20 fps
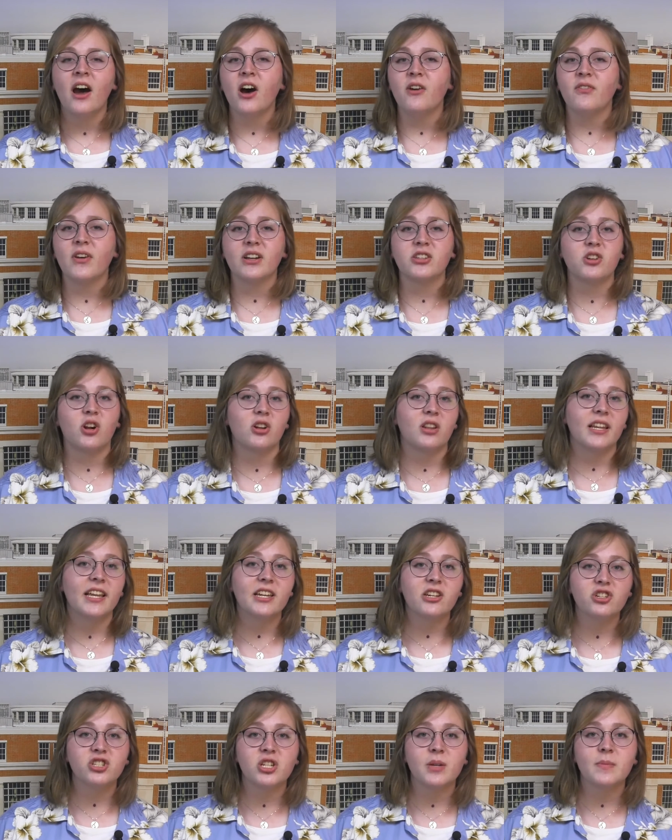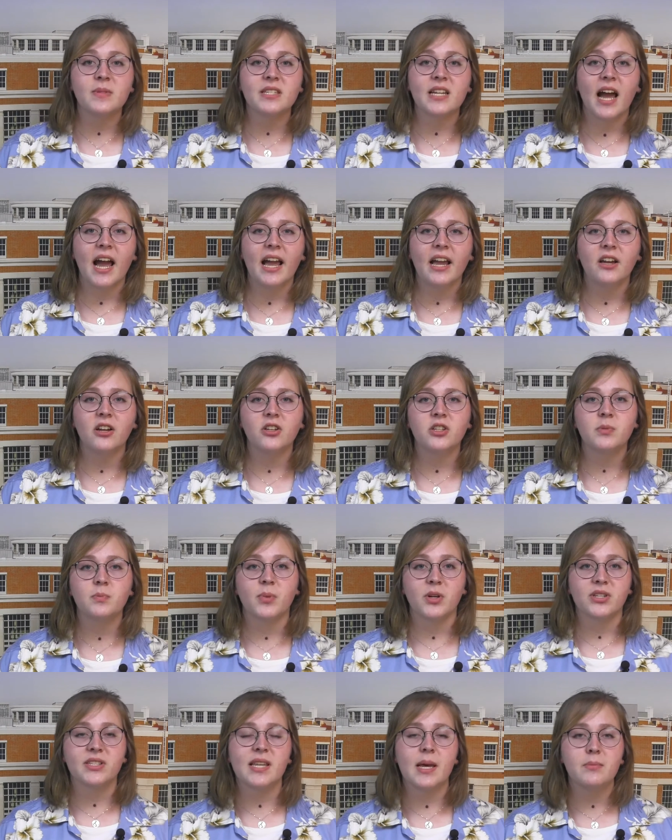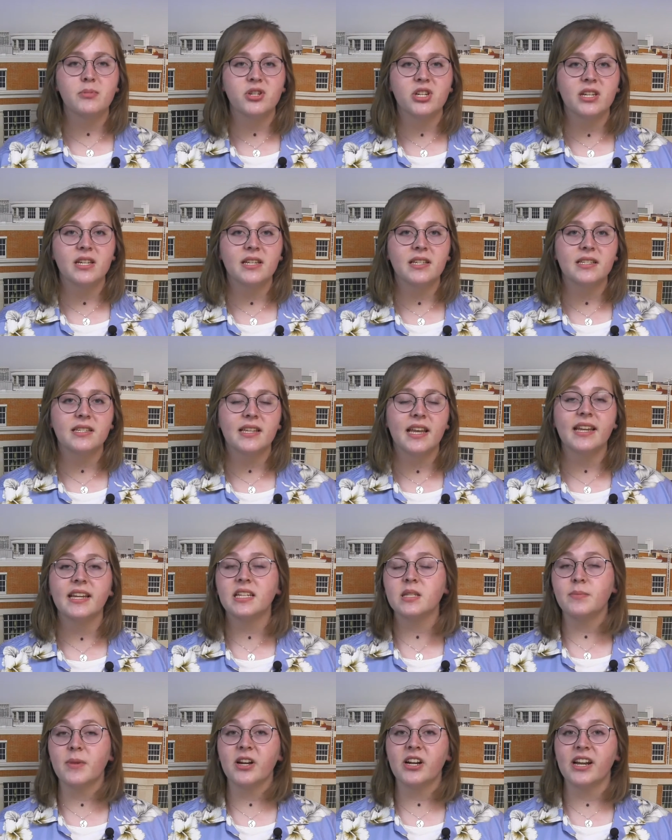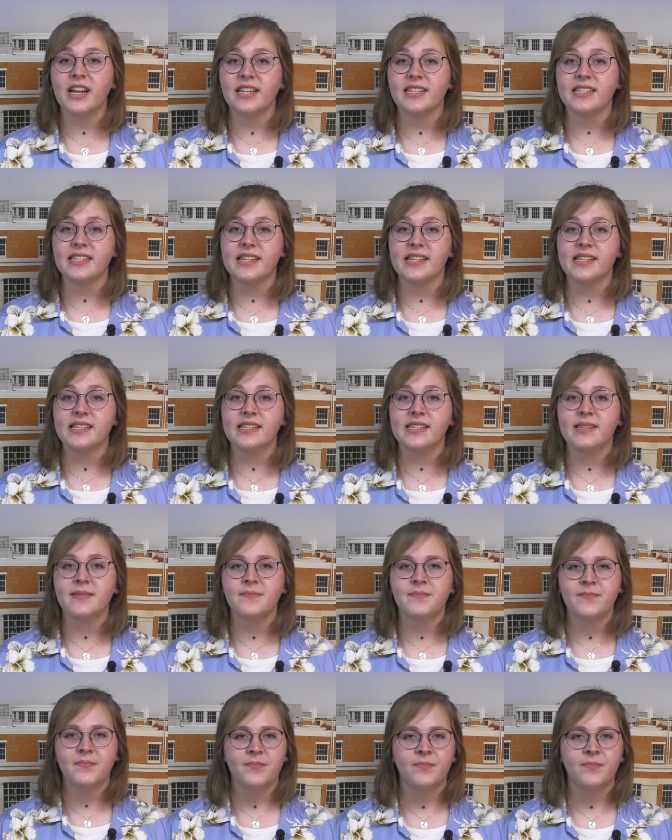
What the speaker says: affect our leadership styles, perceptions, and experiences.